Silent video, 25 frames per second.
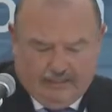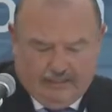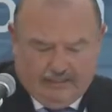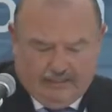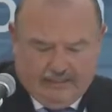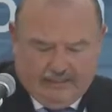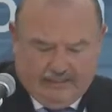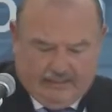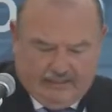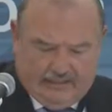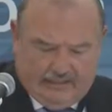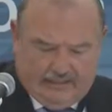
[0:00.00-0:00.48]

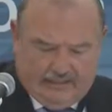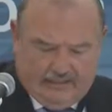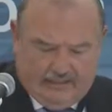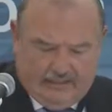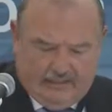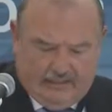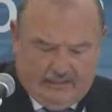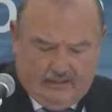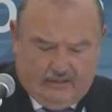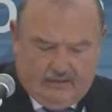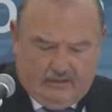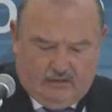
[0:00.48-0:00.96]
serves
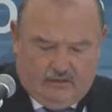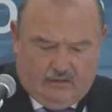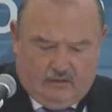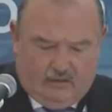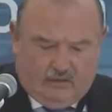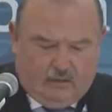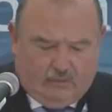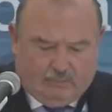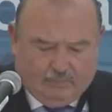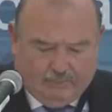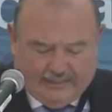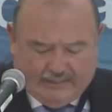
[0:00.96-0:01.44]
as a
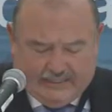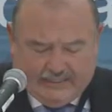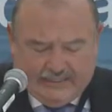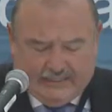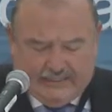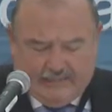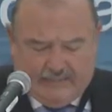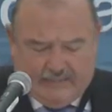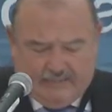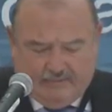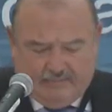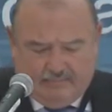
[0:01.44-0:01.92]

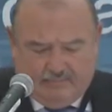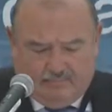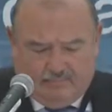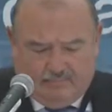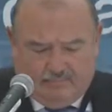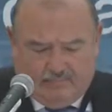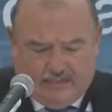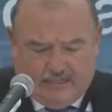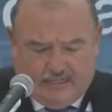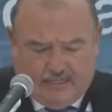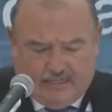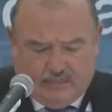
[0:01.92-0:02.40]
facilitator to
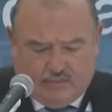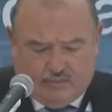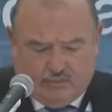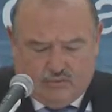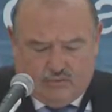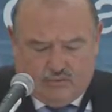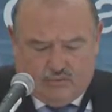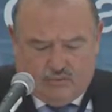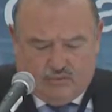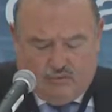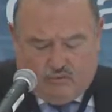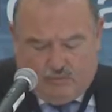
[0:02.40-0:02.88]
publish
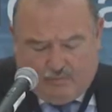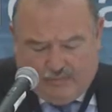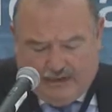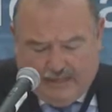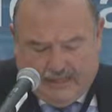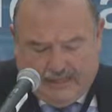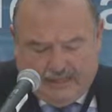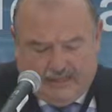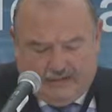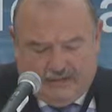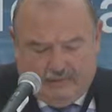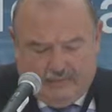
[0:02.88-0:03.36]

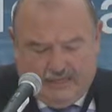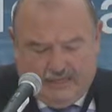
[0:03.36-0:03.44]
knowledge,